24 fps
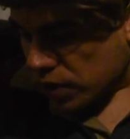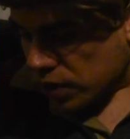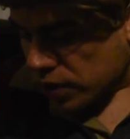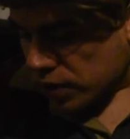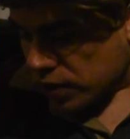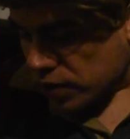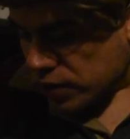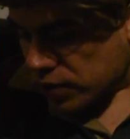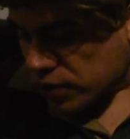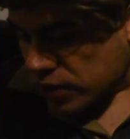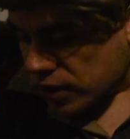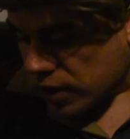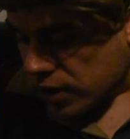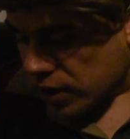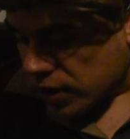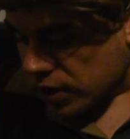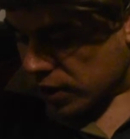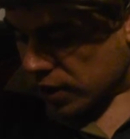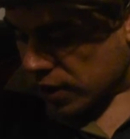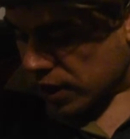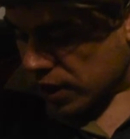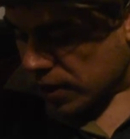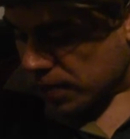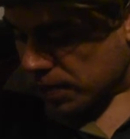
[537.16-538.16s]
it looks like a
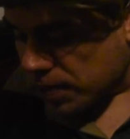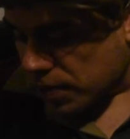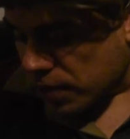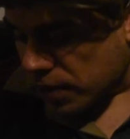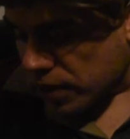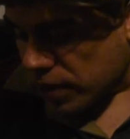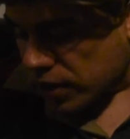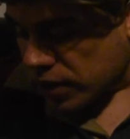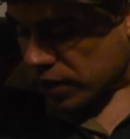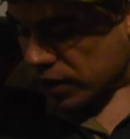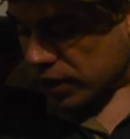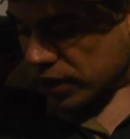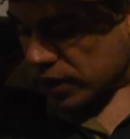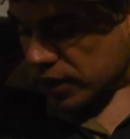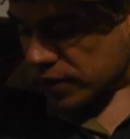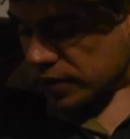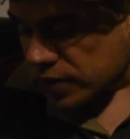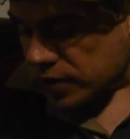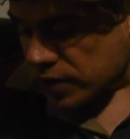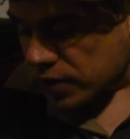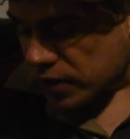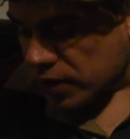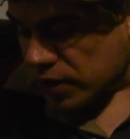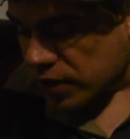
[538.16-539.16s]
lady boy here, case
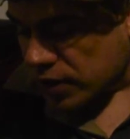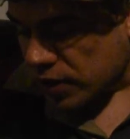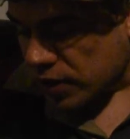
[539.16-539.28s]
in there.